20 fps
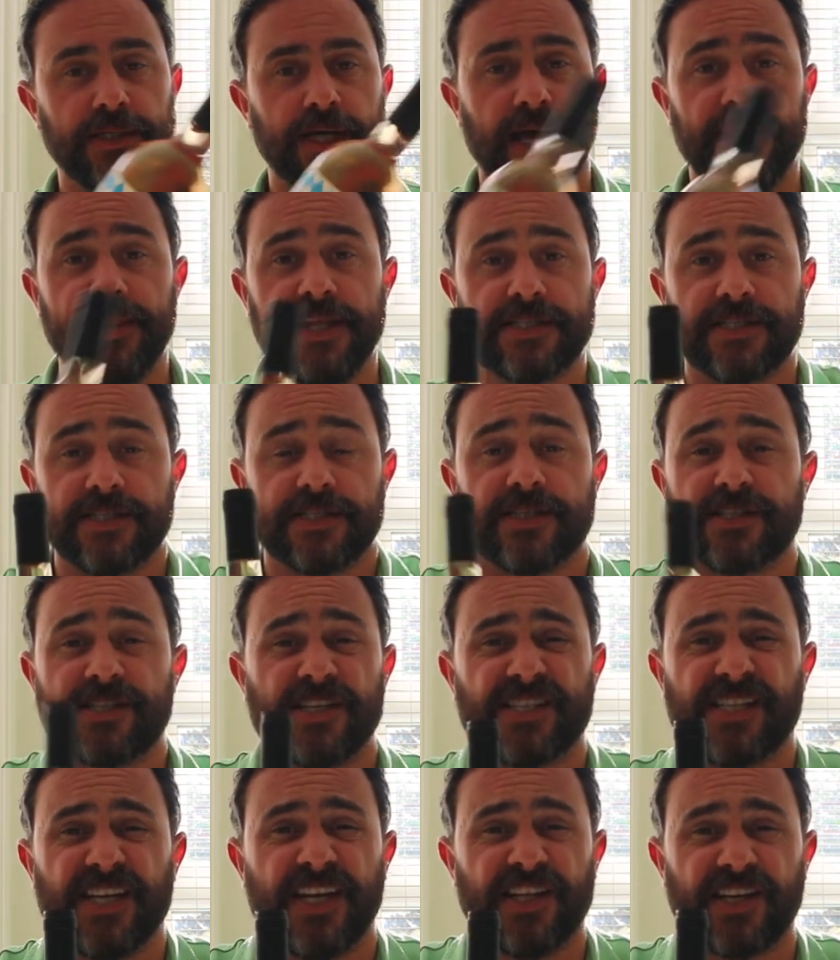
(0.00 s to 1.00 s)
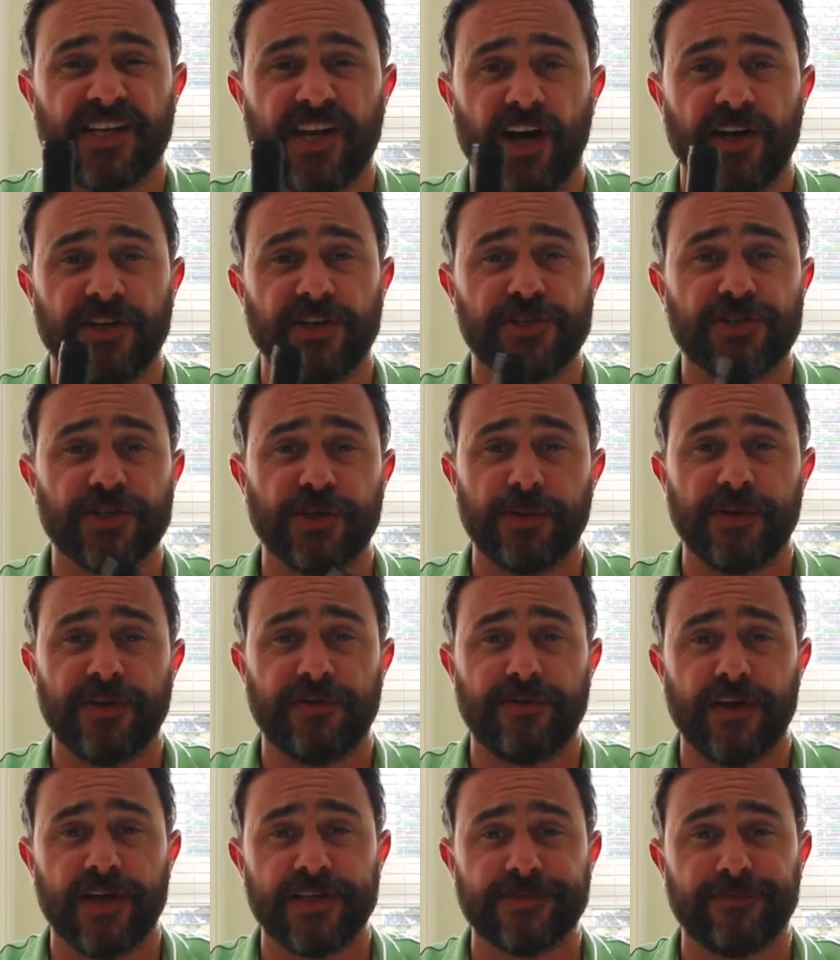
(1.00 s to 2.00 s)
And this is just to sit in the garden and enjoy with your
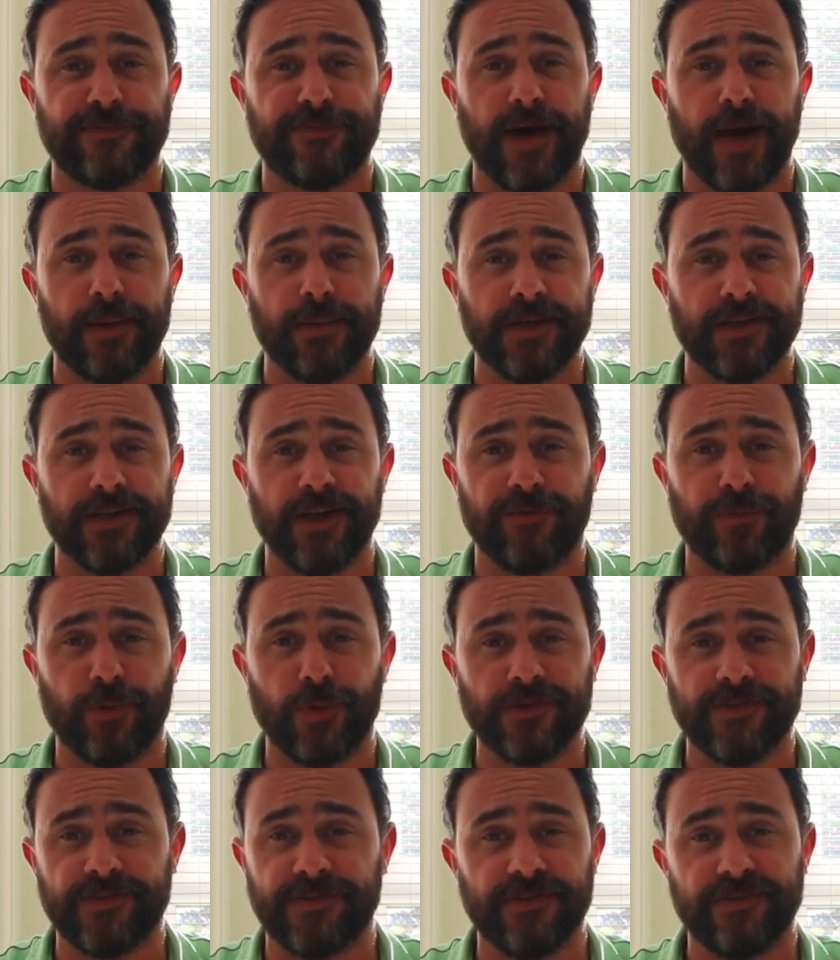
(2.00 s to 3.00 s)
friends and family and loved ones,